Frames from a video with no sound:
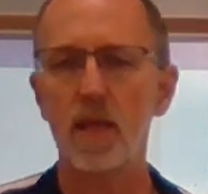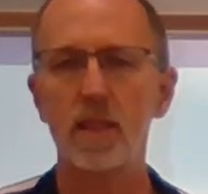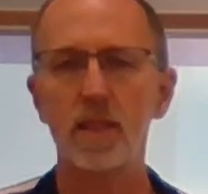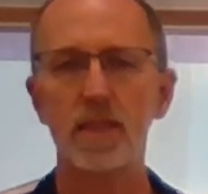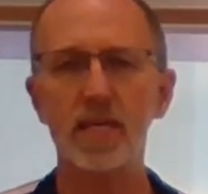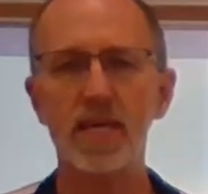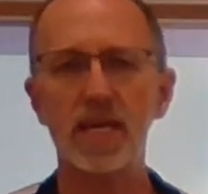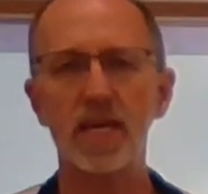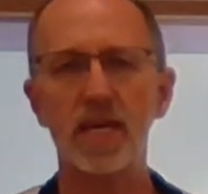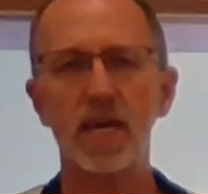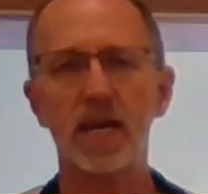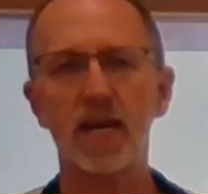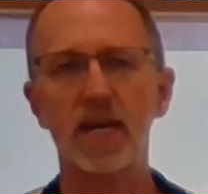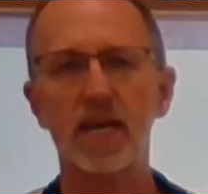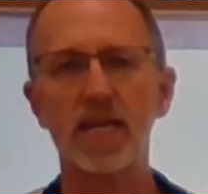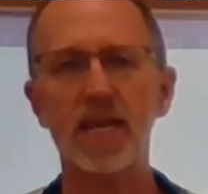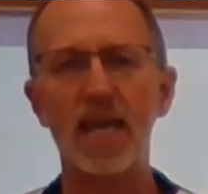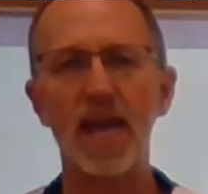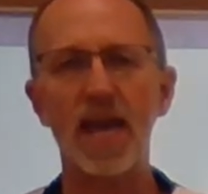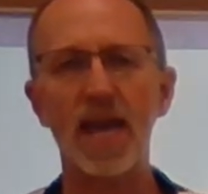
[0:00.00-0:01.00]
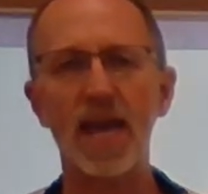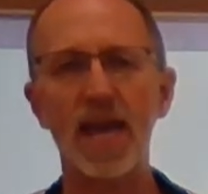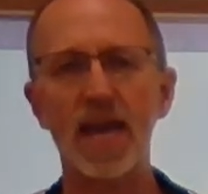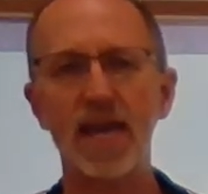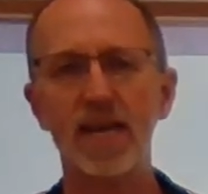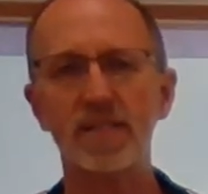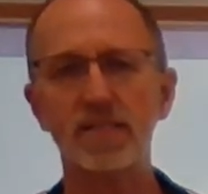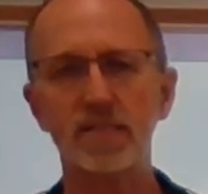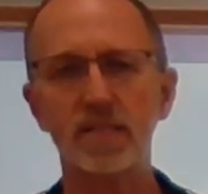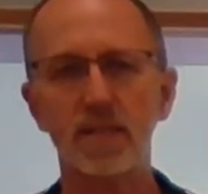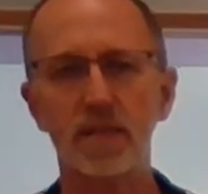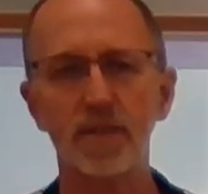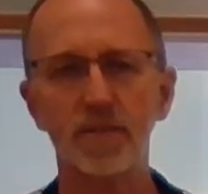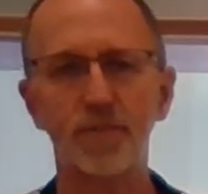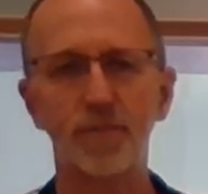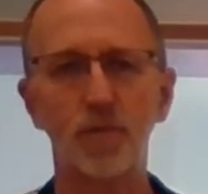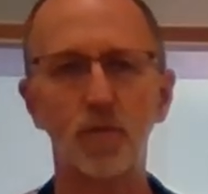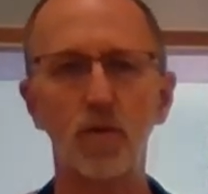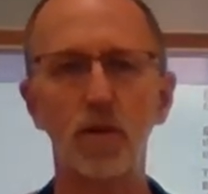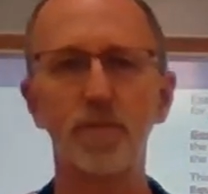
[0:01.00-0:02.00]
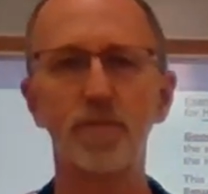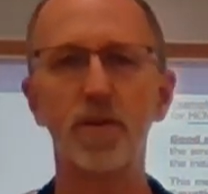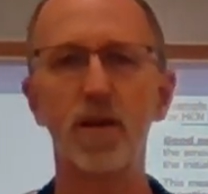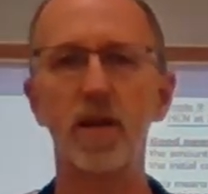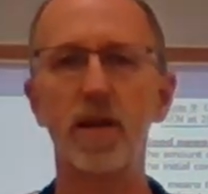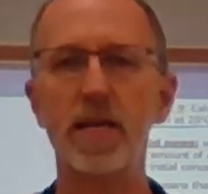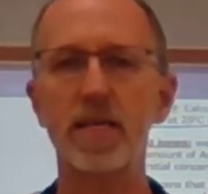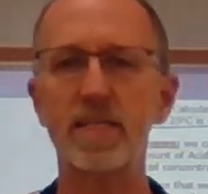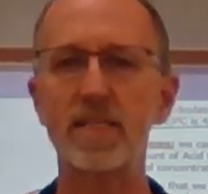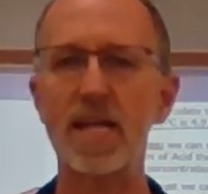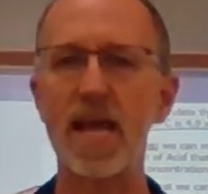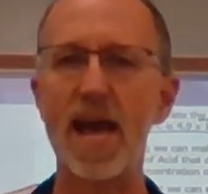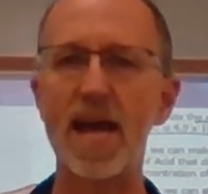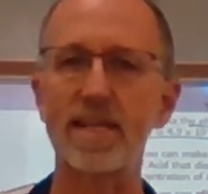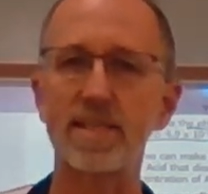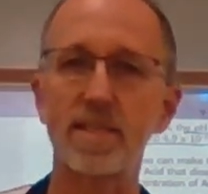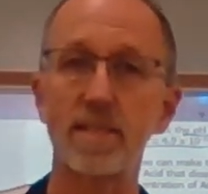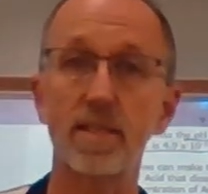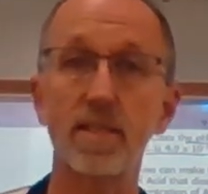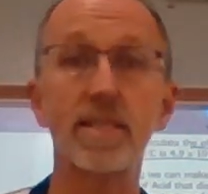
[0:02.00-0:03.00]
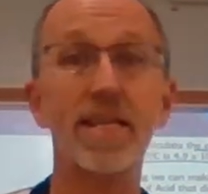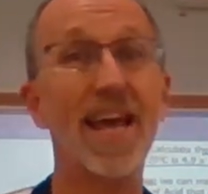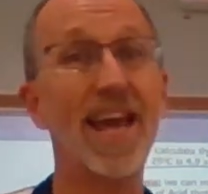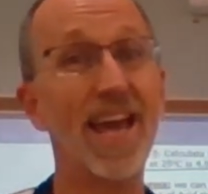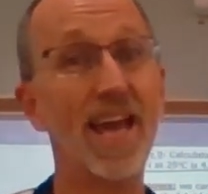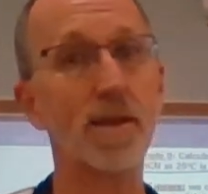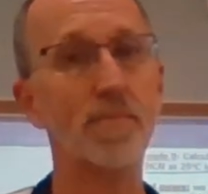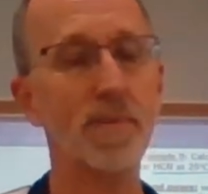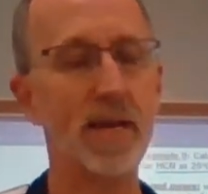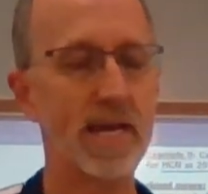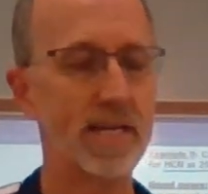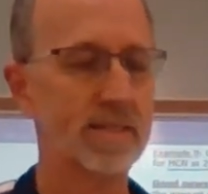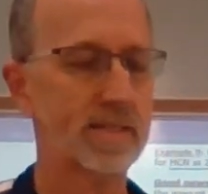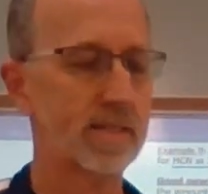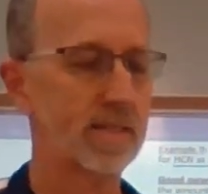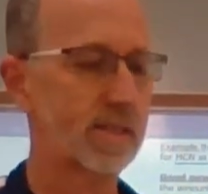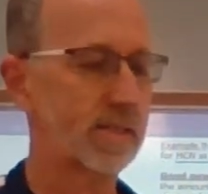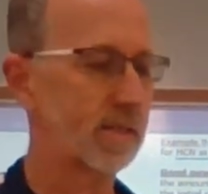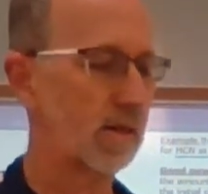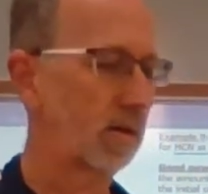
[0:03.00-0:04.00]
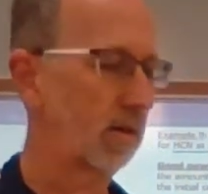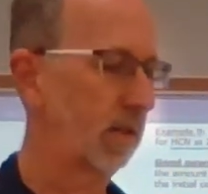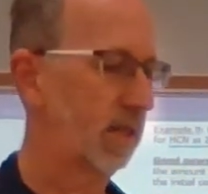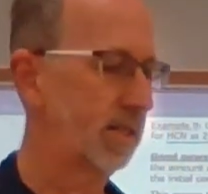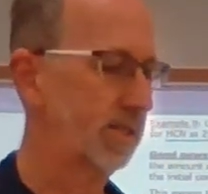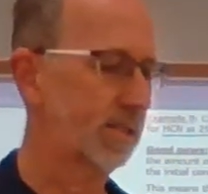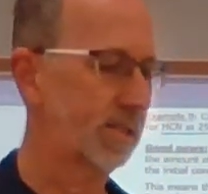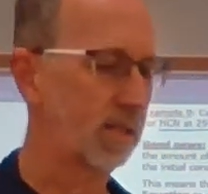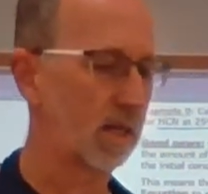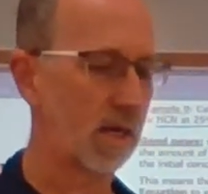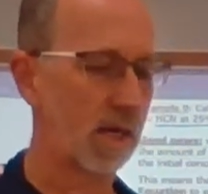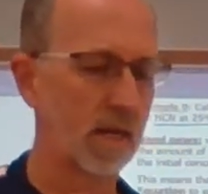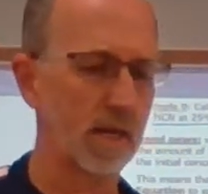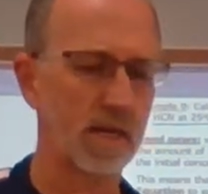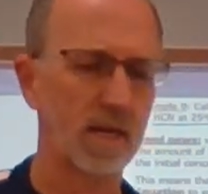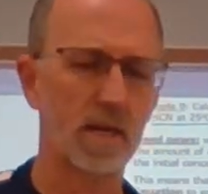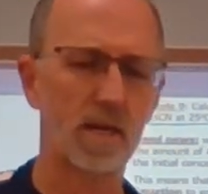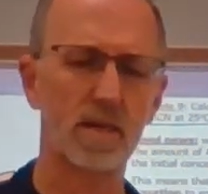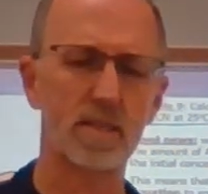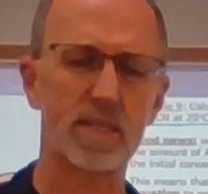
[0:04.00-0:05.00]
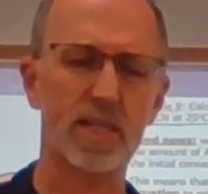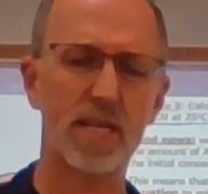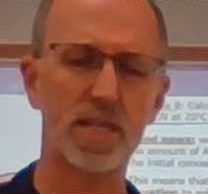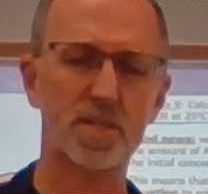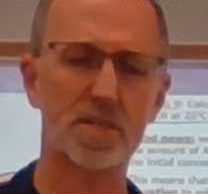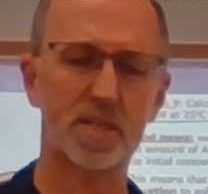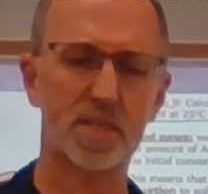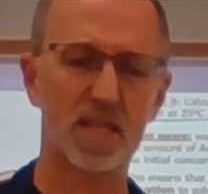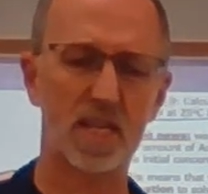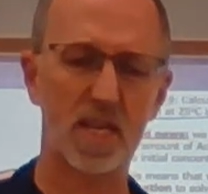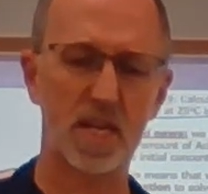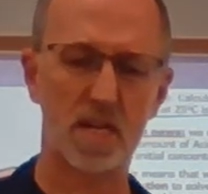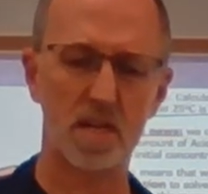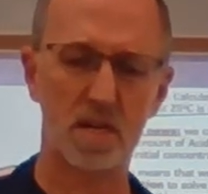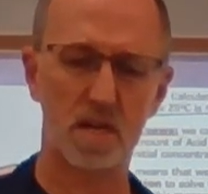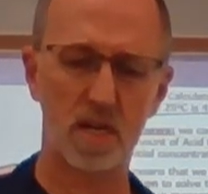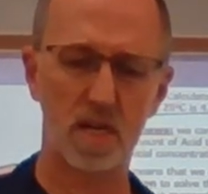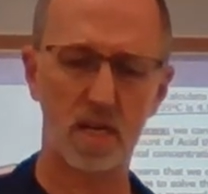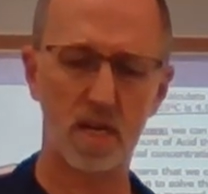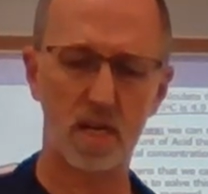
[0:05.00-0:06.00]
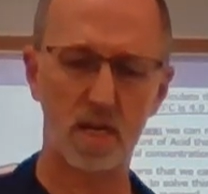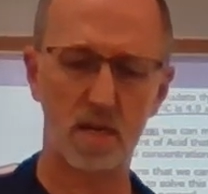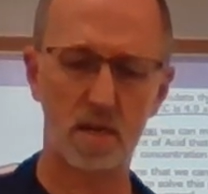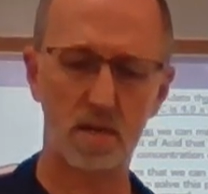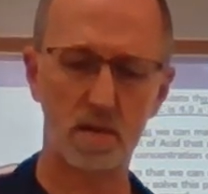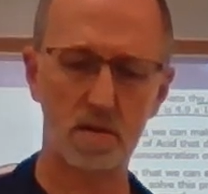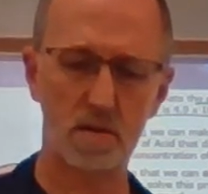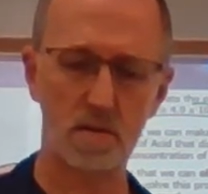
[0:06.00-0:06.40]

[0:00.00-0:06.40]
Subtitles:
the Ks for various acids and bases are listed on here. Is HCN on there?